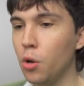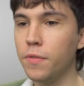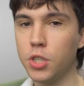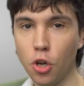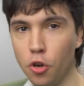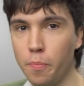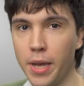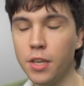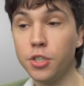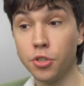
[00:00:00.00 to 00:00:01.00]
of this
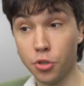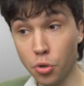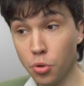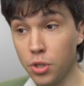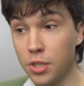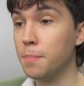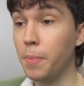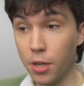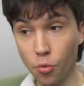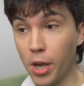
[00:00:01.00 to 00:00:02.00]
homepage is good.
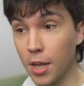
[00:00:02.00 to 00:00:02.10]
By the way, I